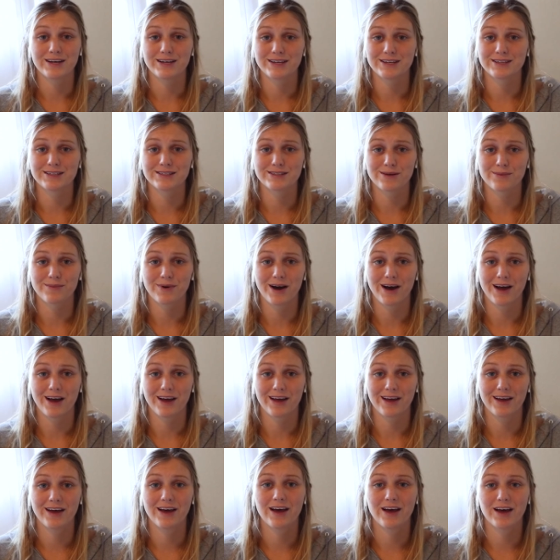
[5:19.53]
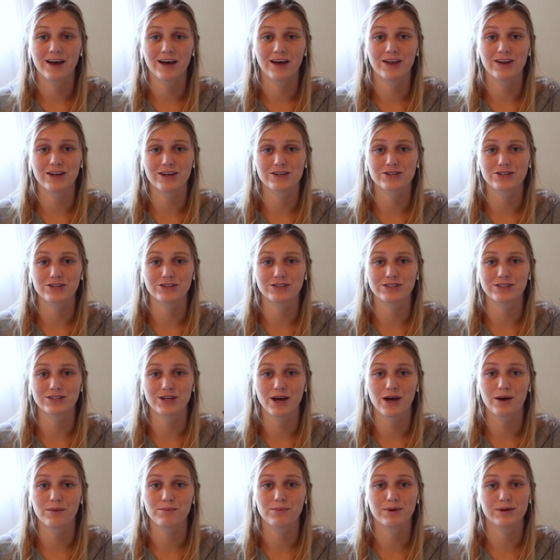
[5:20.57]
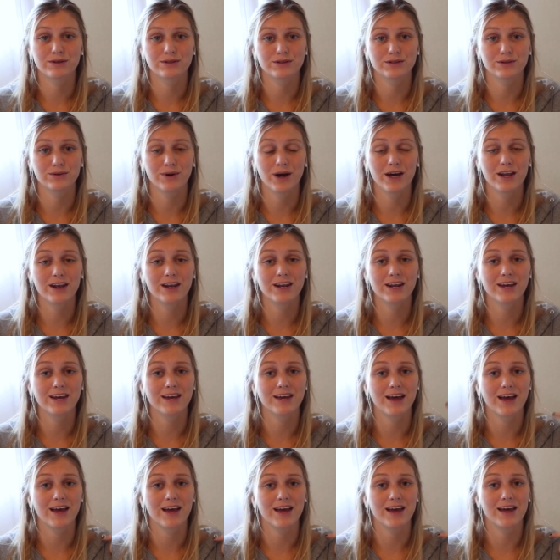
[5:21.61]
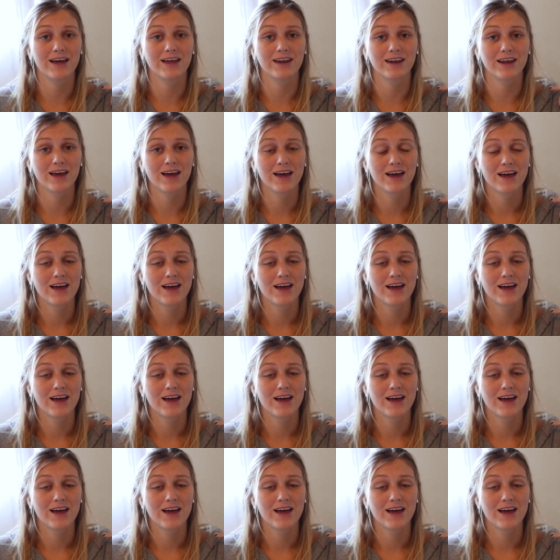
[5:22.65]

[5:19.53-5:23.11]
is my initial step to editing, and